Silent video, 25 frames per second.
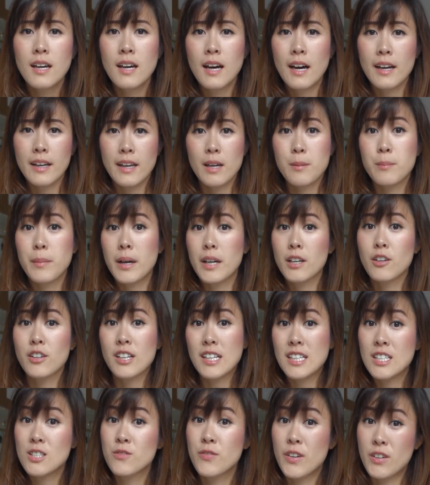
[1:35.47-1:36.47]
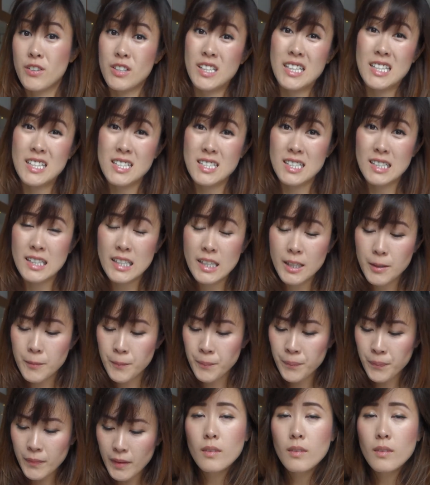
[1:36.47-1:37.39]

I get migraines very easily.